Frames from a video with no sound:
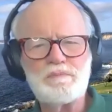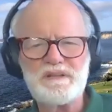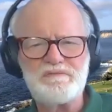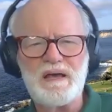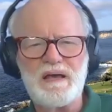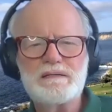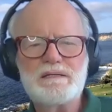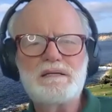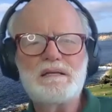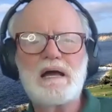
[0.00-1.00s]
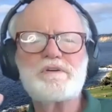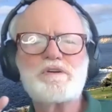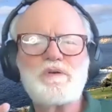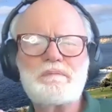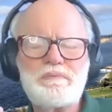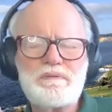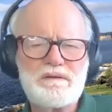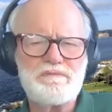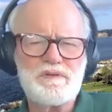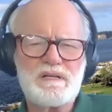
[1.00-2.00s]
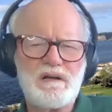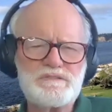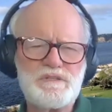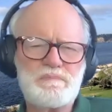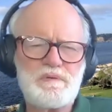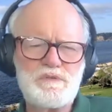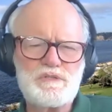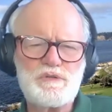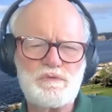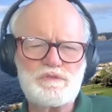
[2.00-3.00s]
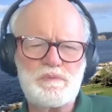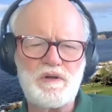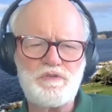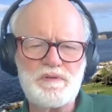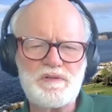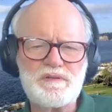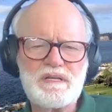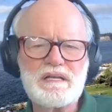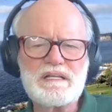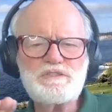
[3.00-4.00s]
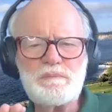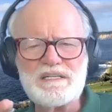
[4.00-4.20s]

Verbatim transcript: I don't believe that. I'm a great believer in the concept of mutual responsibility.